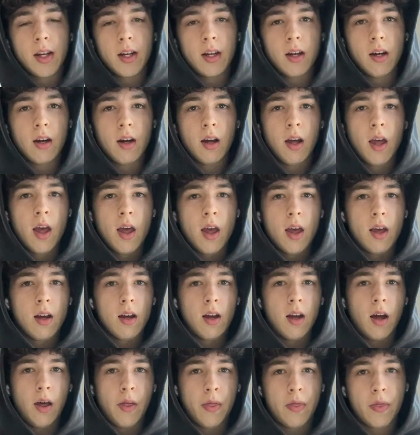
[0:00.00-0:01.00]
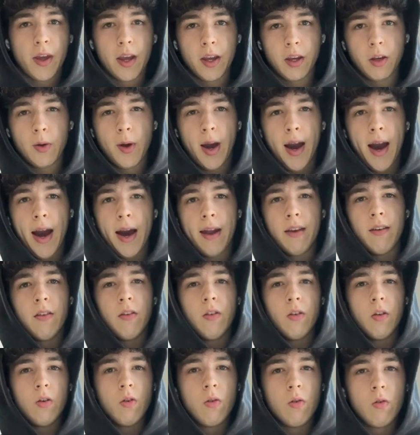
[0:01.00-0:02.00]
a thing you had to
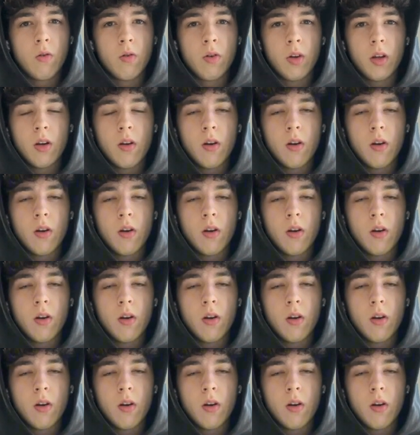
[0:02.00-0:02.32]
do,